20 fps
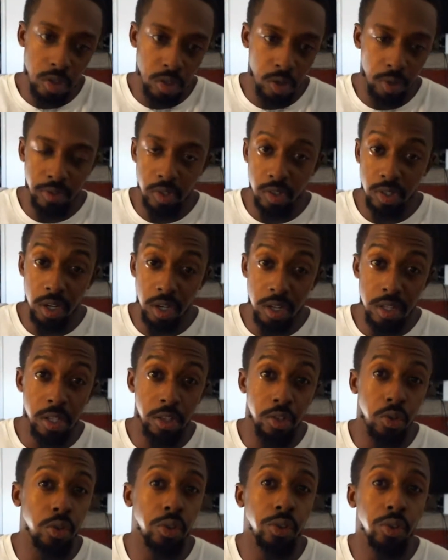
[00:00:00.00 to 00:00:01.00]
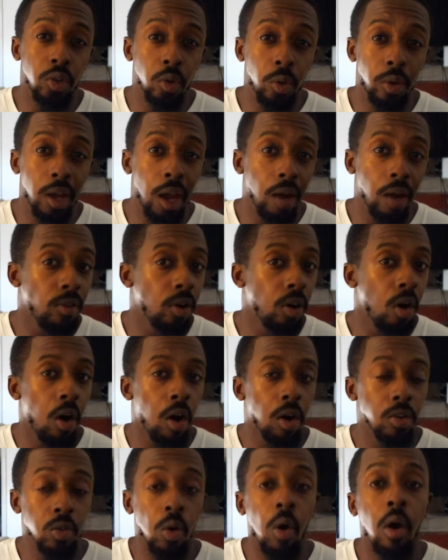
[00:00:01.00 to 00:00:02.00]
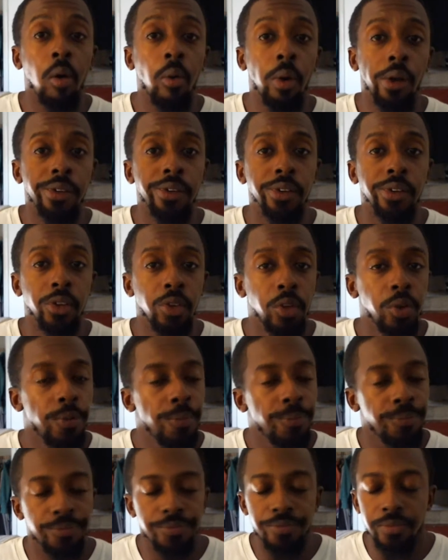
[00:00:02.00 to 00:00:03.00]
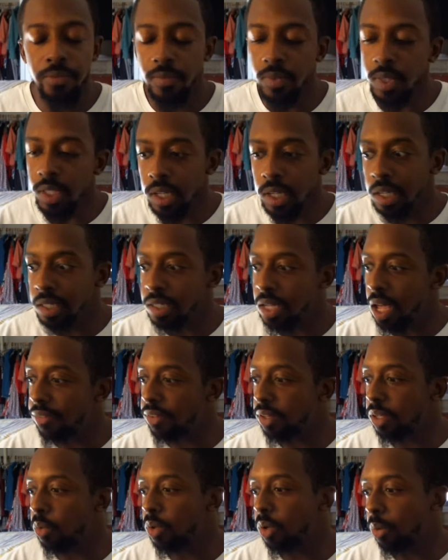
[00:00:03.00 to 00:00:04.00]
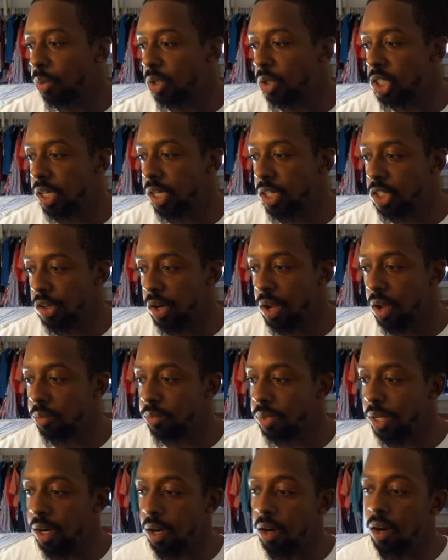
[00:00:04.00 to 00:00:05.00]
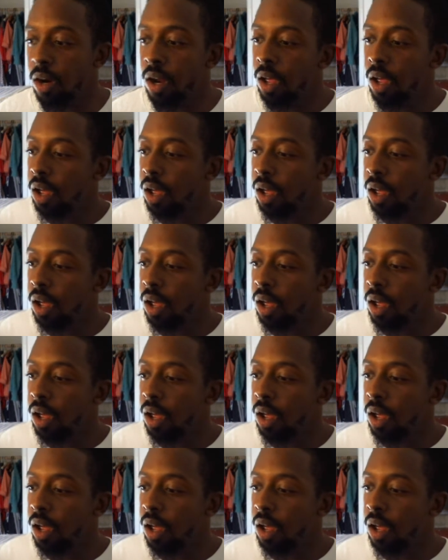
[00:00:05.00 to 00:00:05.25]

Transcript: So if there's anything you can do in that regards or are willing to do, definitely would appreciate your help there.